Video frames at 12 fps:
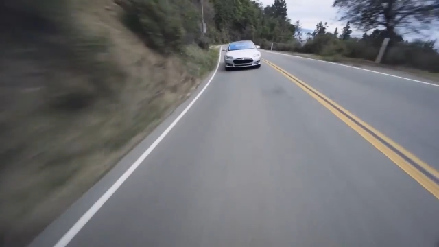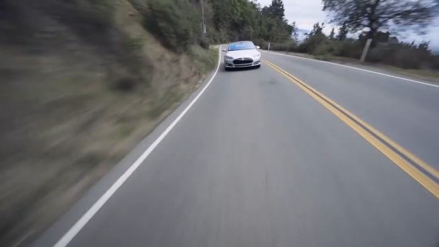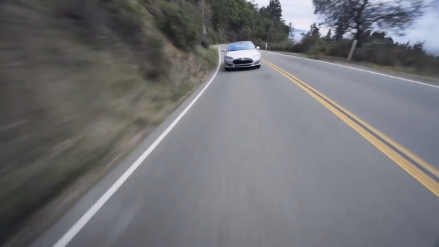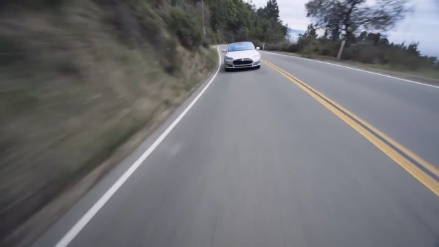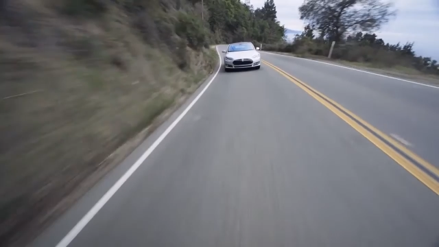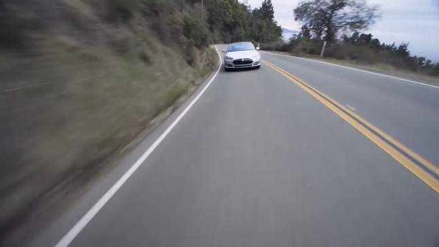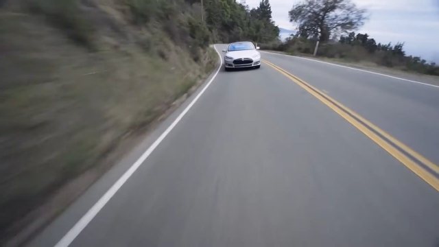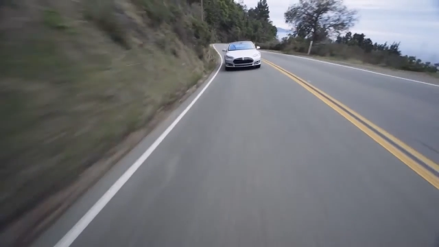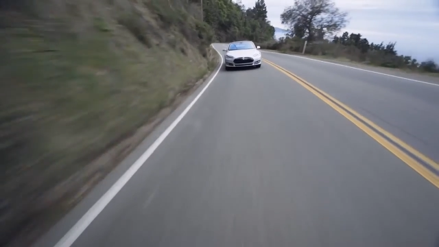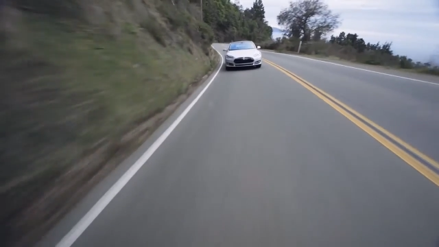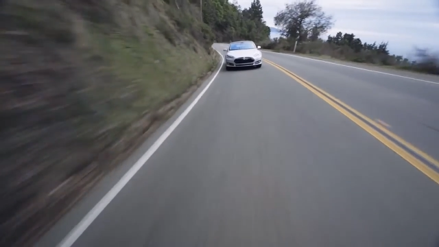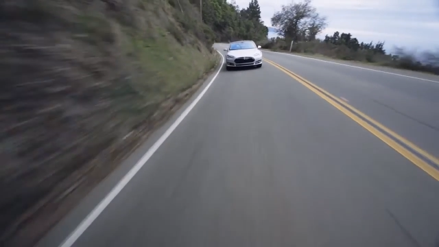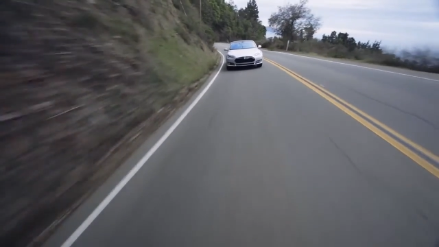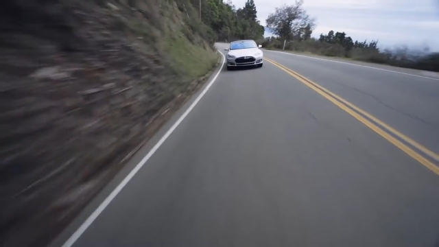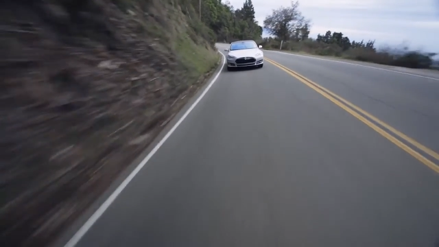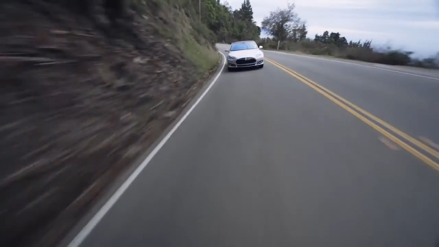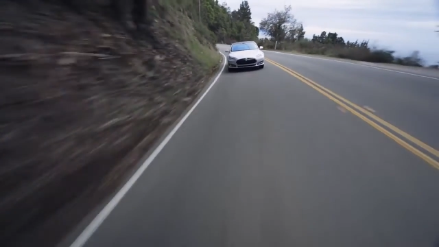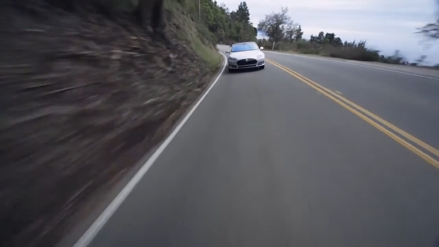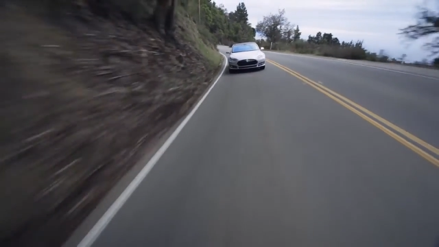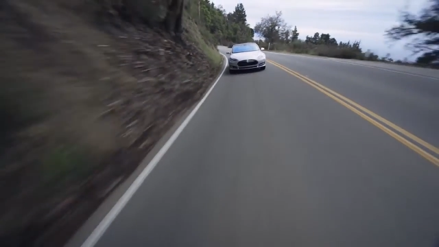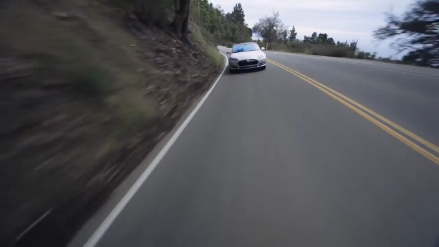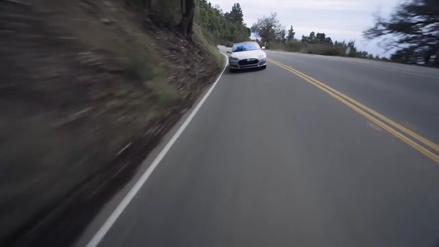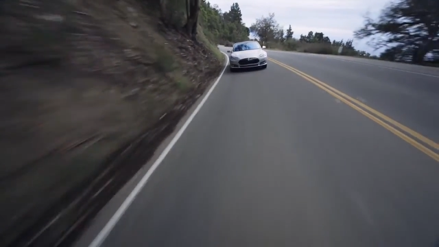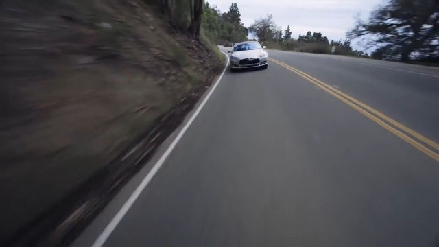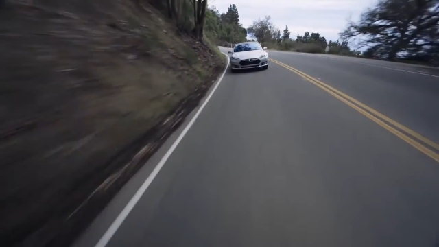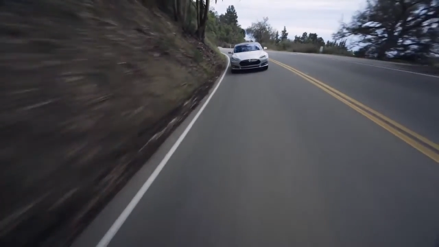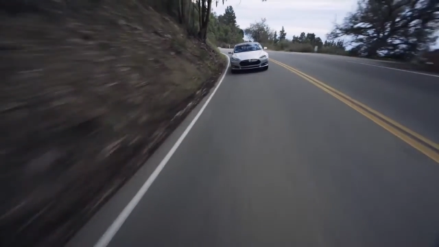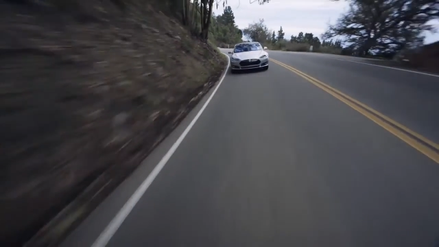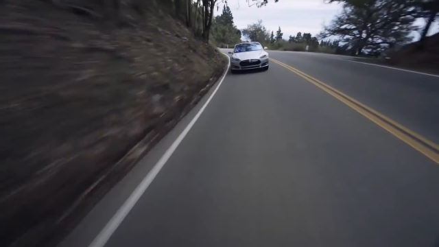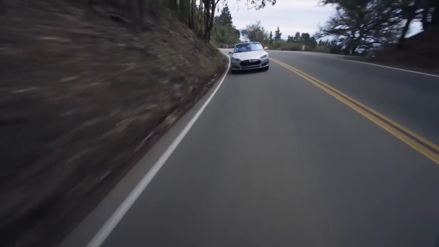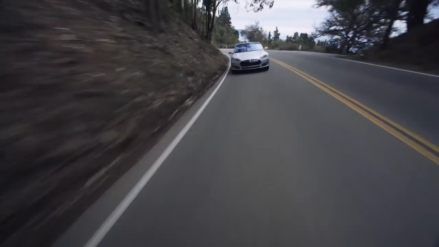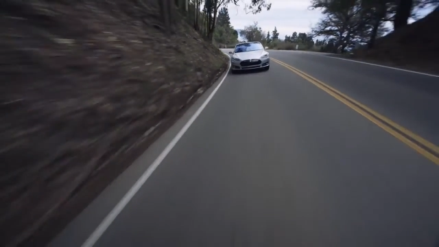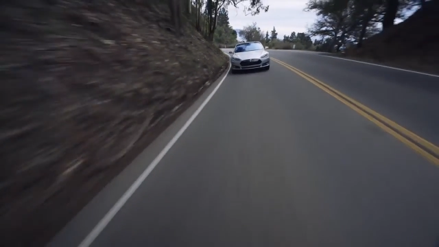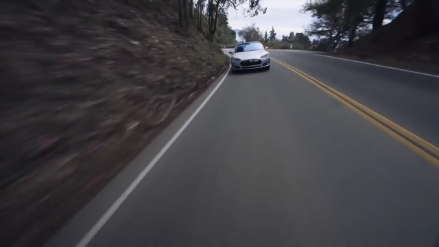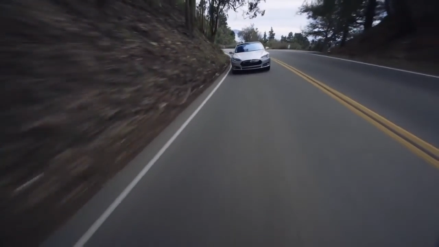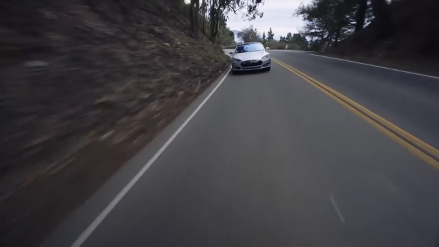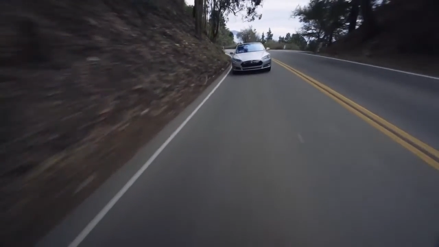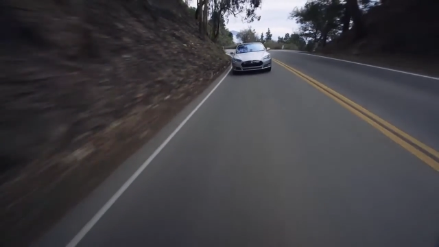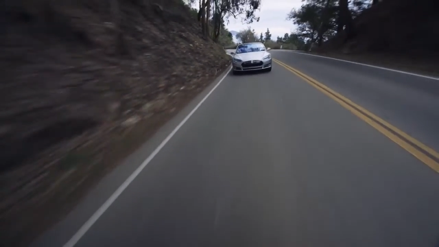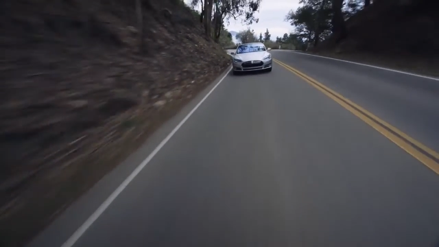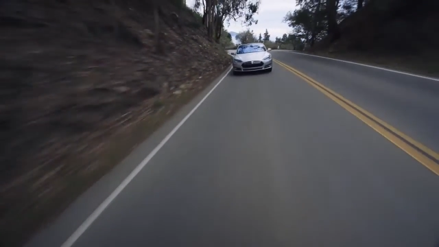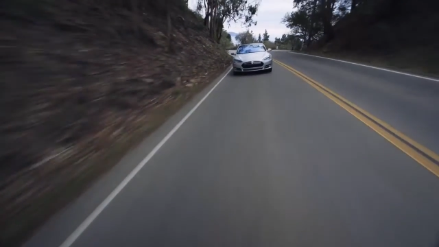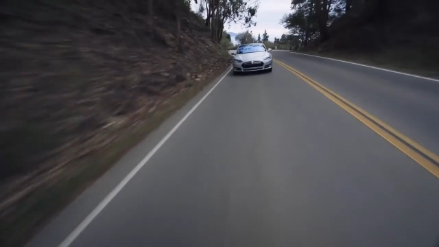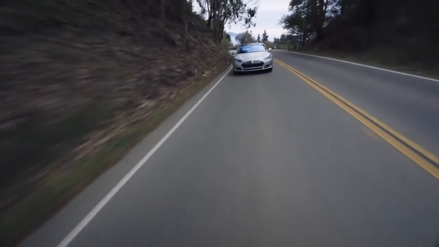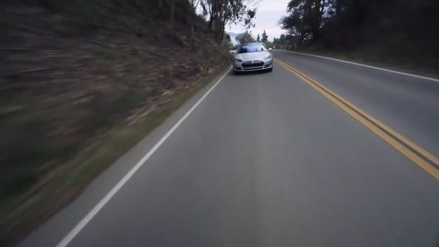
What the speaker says: (no speaker visible)